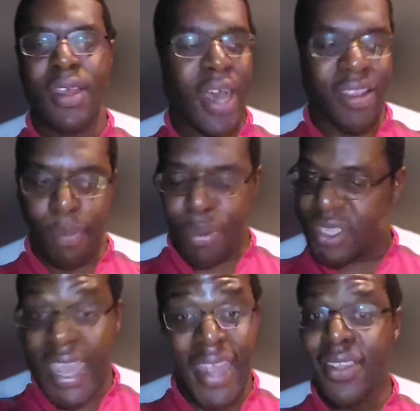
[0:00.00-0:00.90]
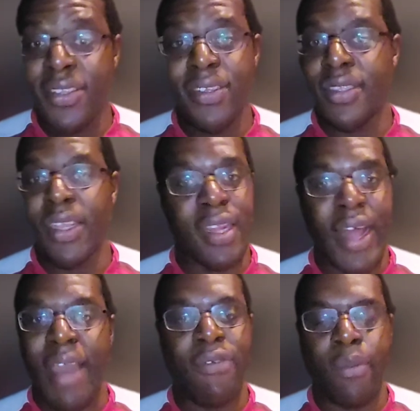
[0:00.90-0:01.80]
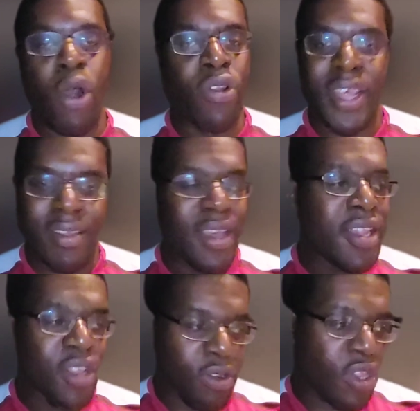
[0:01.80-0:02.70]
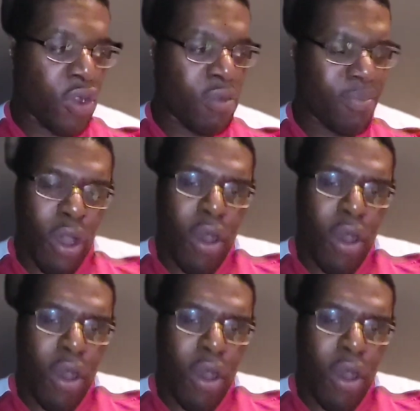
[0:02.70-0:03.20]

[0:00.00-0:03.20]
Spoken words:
And they pretend that they like football, that they'll